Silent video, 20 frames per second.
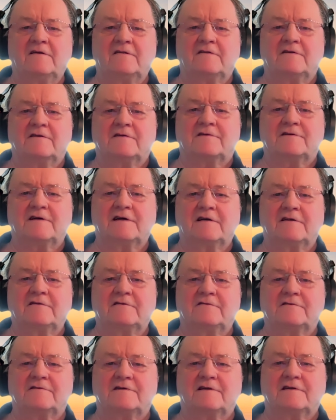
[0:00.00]
The
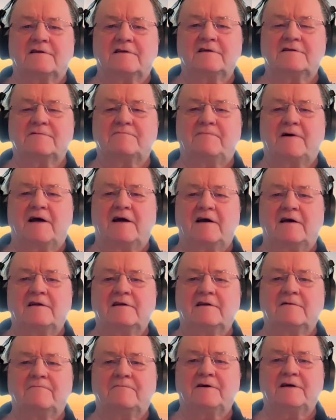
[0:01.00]
signals in this
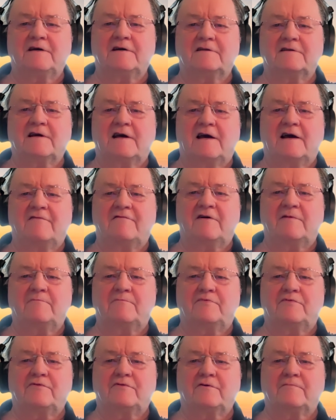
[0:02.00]
band appear to have a
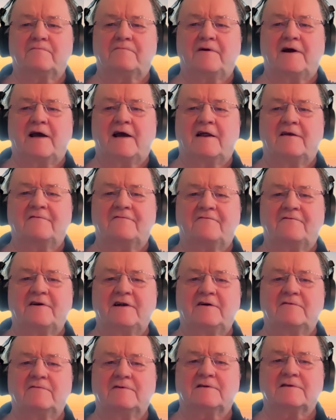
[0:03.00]
broadband
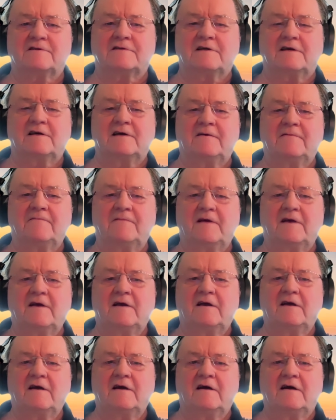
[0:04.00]
frequency
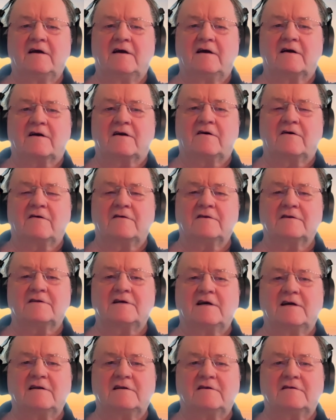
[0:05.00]

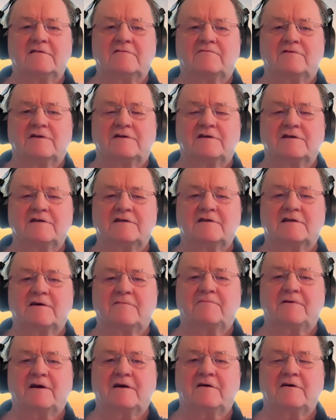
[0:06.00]
content which is
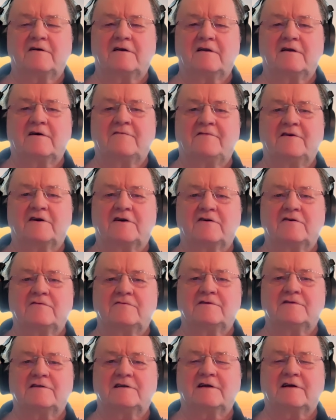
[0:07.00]
typical of
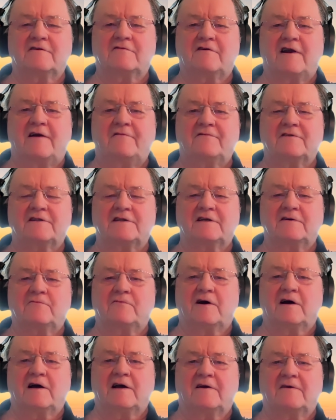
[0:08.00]
acoustic gravity
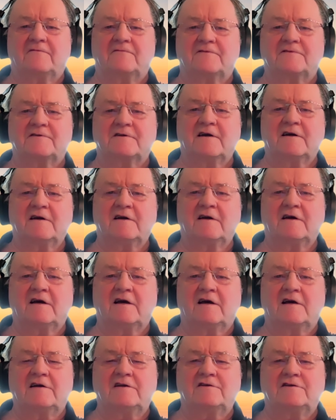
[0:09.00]
waves,
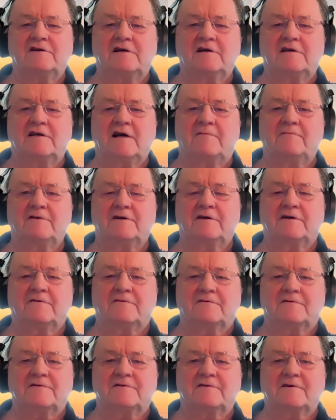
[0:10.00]

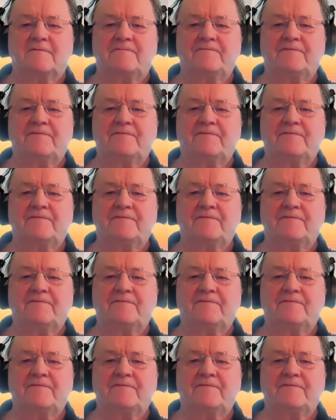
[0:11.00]
AGWs.